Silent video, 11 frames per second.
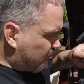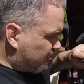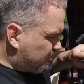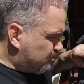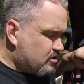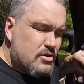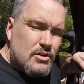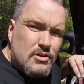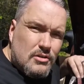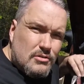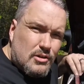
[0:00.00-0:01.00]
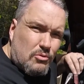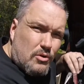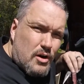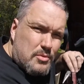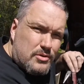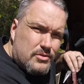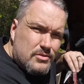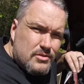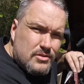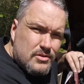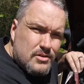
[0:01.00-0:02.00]
the little rubber
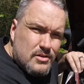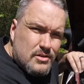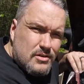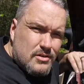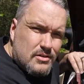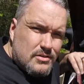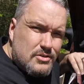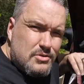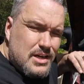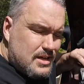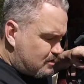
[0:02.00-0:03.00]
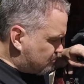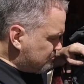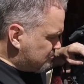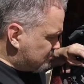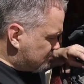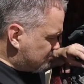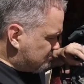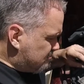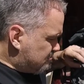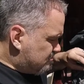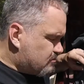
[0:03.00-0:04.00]
doodaddy through
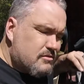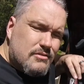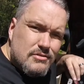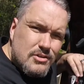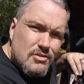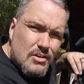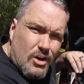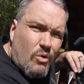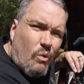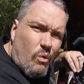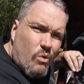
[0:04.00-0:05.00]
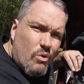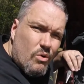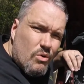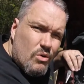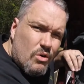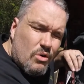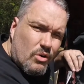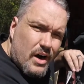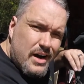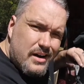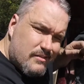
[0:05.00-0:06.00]
the hole,
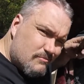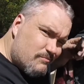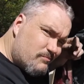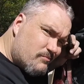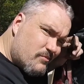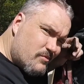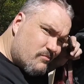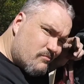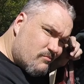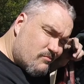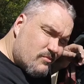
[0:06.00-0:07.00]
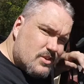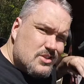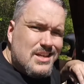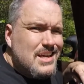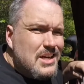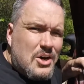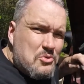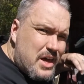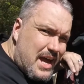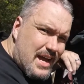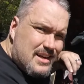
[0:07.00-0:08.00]
right? See, they know
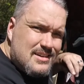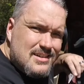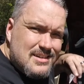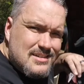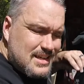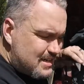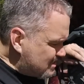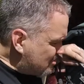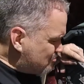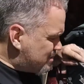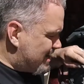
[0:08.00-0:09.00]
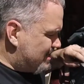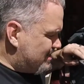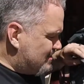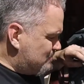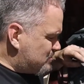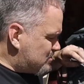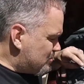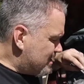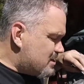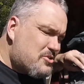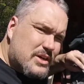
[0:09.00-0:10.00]
that. They know that. So they
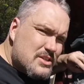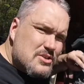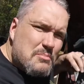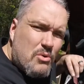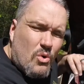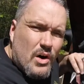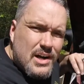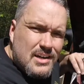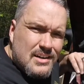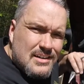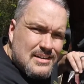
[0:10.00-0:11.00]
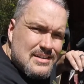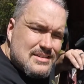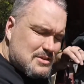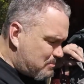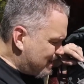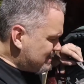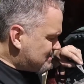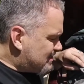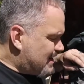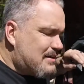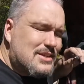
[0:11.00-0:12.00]
know at some point somebody's
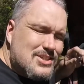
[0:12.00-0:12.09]
going to have to